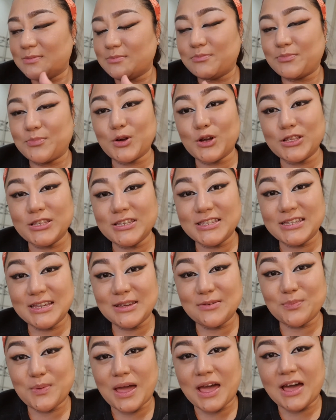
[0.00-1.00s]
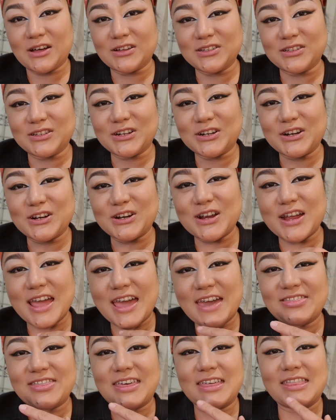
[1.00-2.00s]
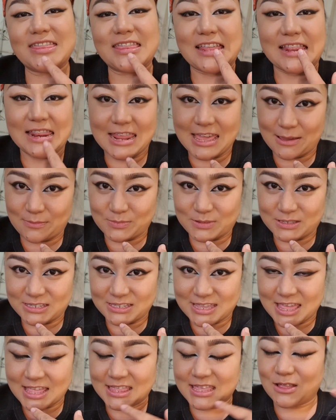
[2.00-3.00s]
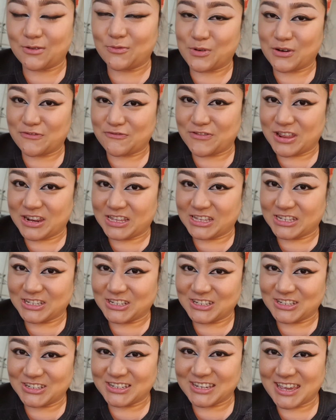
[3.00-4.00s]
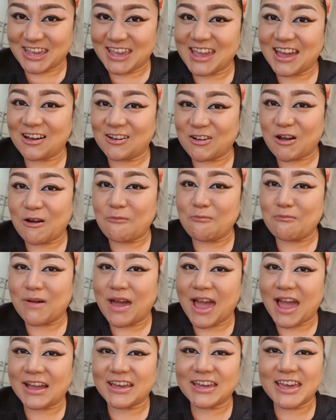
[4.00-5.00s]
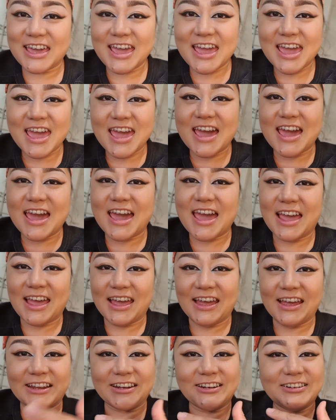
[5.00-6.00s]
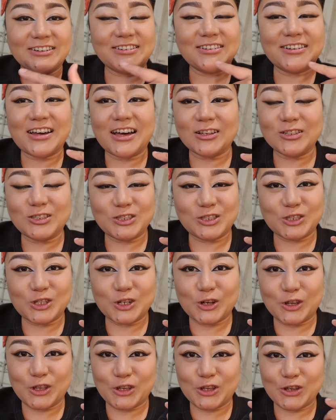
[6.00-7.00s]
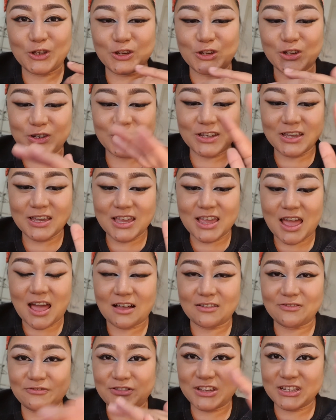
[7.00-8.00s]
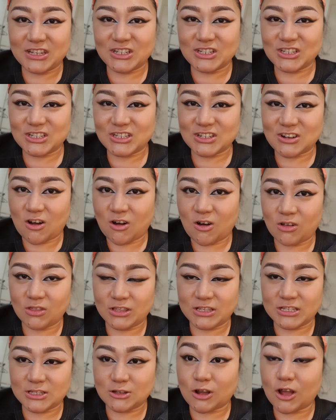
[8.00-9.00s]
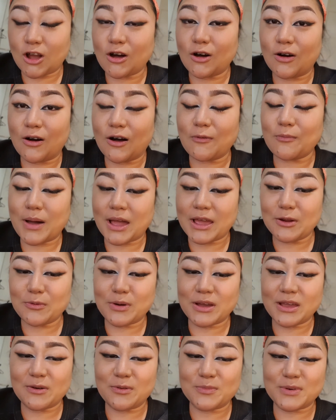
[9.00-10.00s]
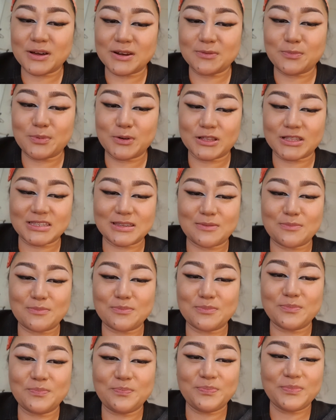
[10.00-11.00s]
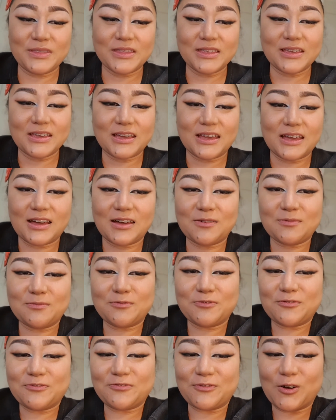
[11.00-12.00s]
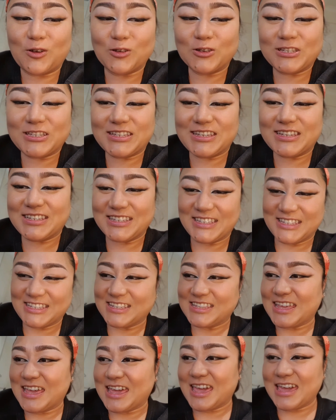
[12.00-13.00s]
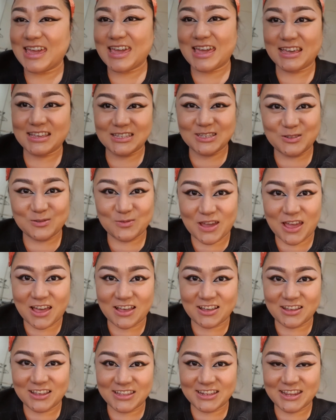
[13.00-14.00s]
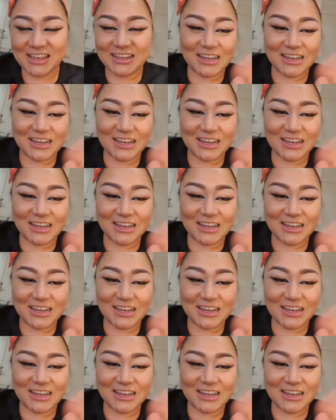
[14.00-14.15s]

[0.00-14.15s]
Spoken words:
bronzing powder, and then the lips, and then we're finished. Okay, I'll come back and I'll show you. I'll finish all this look. Oh, by the way, I'm gonna put some falsies today as well, and I